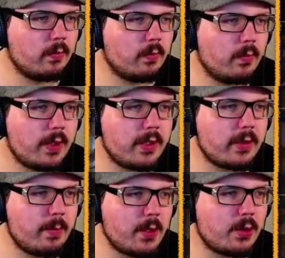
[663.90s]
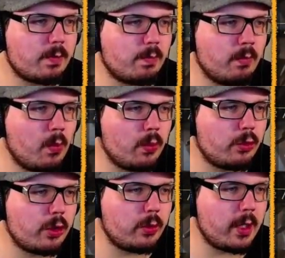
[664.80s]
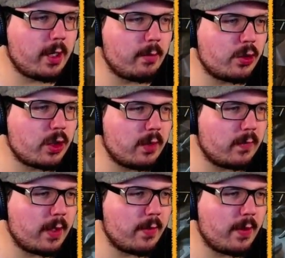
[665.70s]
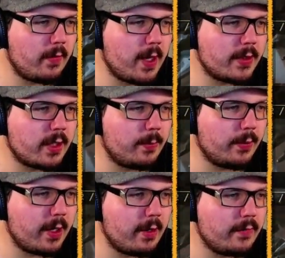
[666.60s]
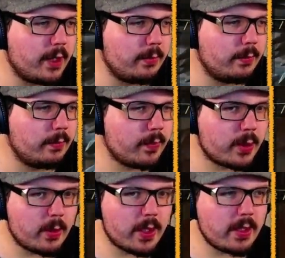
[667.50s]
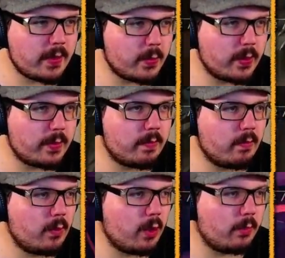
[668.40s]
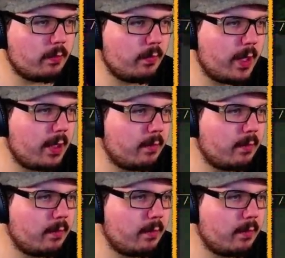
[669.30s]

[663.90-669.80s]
This is a much more chilled out machine event than the last couple that I've done. So I guess this one's not that